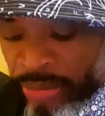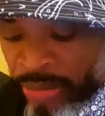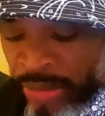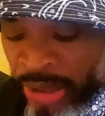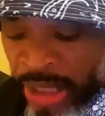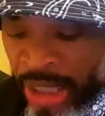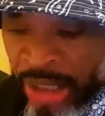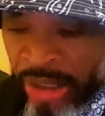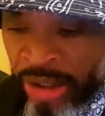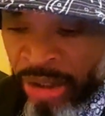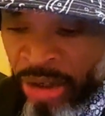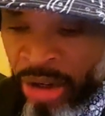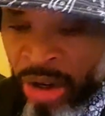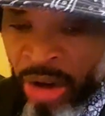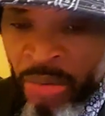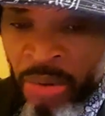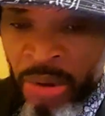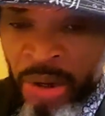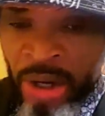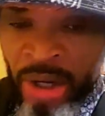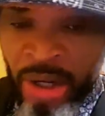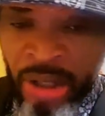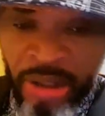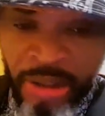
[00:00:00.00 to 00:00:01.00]
that
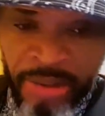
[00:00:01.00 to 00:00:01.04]
our